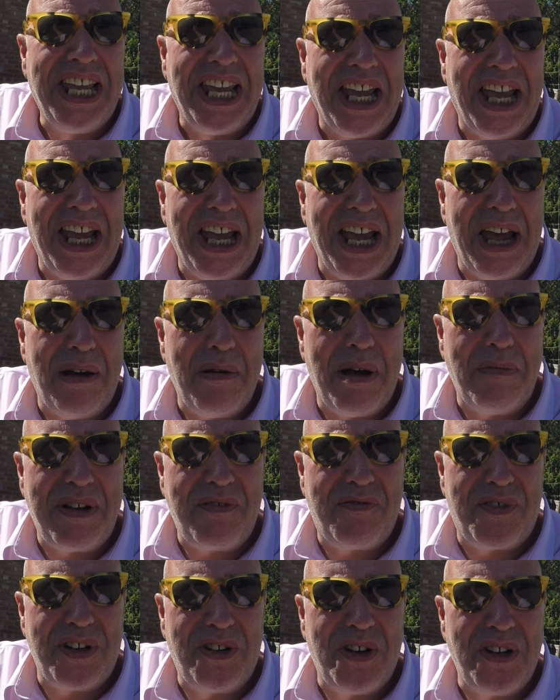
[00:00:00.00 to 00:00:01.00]
I
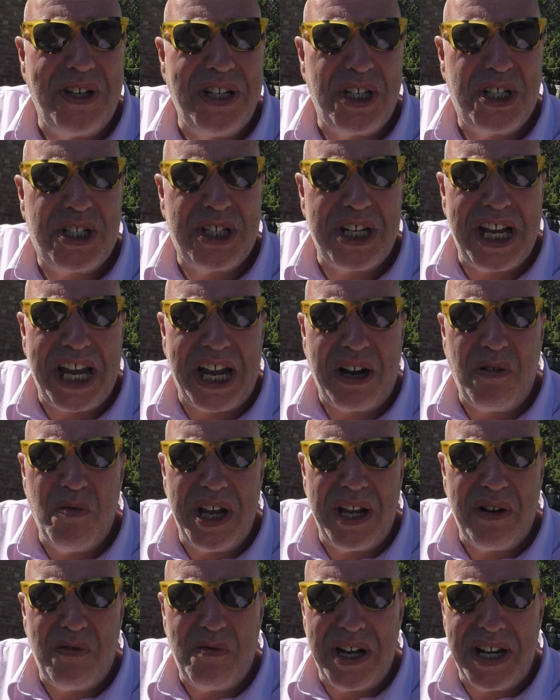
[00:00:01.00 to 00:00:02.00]
mean, for goodness sake,
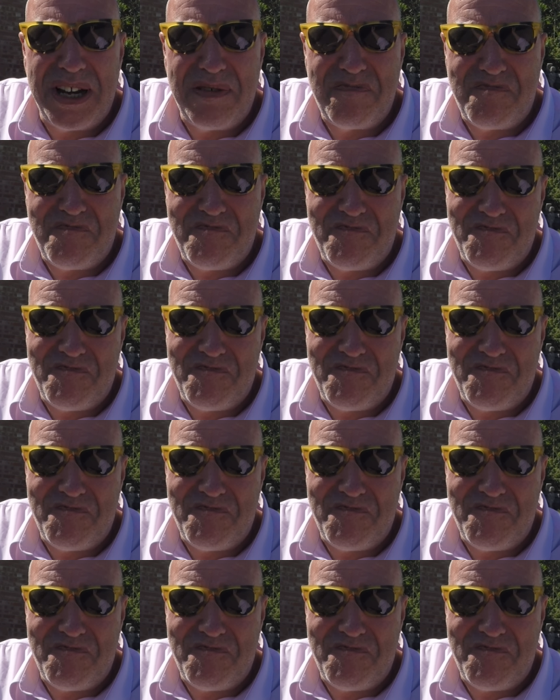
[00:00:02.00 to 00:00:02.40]
we're